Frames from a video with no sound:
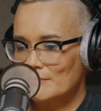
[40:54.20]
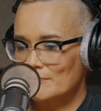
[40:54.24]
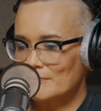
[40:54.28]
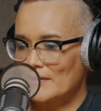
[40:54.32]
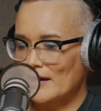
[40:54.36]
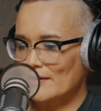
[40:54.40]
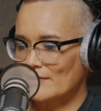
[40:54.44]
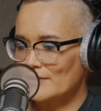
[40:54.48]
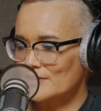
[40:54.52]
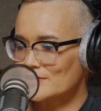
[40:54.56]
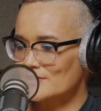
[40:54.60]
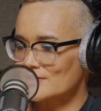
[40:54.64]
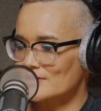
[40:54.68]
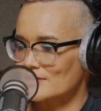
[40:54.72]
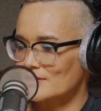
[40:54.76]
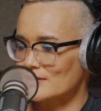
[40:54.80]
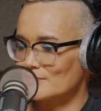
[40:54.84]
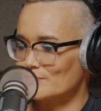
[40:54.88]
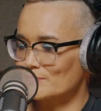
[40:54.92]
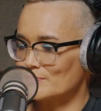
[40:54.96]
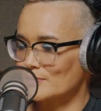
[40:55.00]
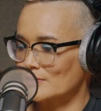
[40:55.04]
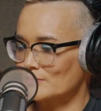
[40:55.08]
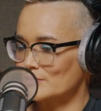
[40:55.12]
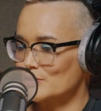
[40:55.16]
marriage that
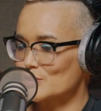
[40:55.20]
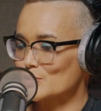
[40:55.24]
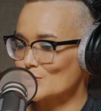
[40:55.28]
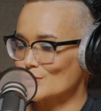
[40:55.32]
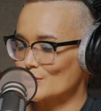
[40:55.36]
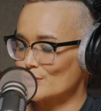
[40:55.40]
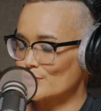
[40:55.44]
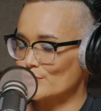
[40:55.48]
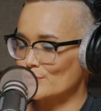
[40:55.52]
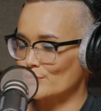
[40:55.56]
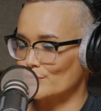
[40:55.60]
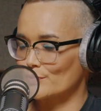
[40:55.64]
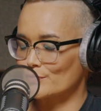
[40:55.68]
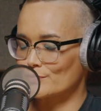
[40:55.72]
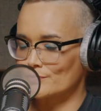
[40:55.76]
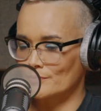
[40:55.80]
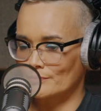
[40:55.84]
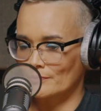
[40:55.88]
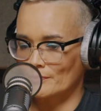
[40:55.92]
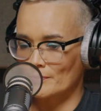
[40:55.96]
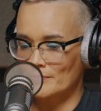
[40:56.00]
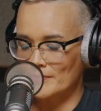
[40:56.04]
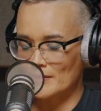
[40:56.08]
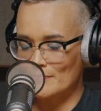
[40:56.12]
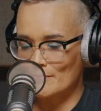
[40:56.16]
I probably should have thought
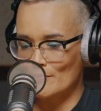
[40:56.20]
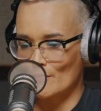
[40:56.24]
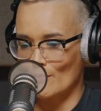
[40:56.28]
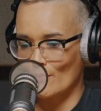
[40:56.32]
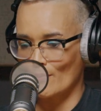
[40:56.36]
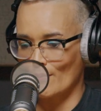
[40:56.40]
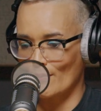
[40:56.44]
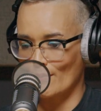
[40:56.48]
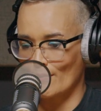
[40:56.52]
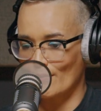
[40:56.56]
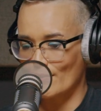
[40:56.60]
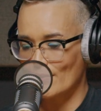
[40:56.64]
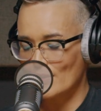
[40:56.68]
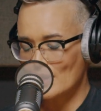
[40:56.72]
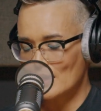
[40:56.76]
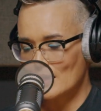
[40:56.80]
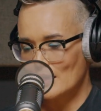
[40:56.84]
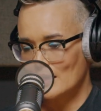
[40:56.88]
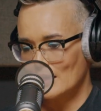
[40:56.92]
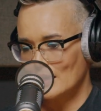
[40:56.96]
through a bit more.